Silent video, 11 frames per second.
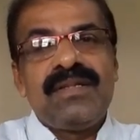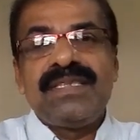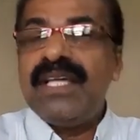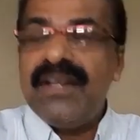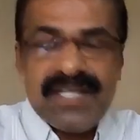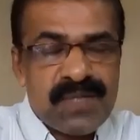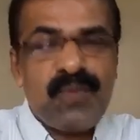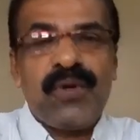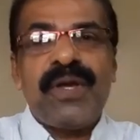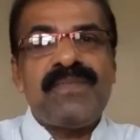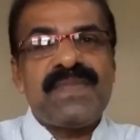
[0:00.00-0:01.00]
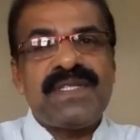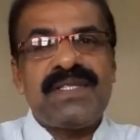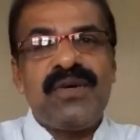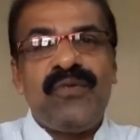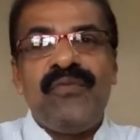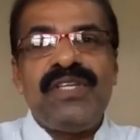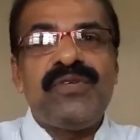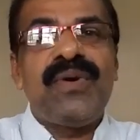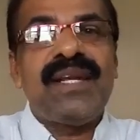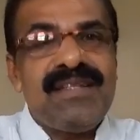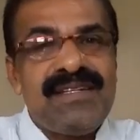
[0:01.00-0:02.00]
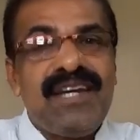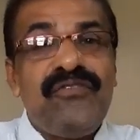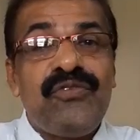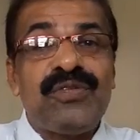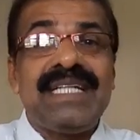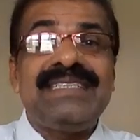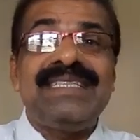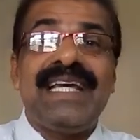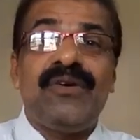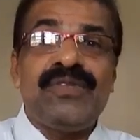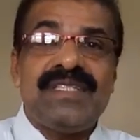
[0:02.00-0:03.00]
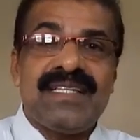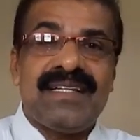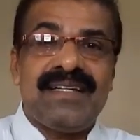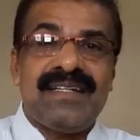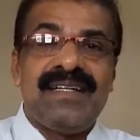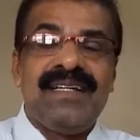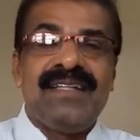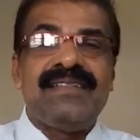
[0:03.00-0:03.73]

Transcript: Serious poems, which were written for the sake of children.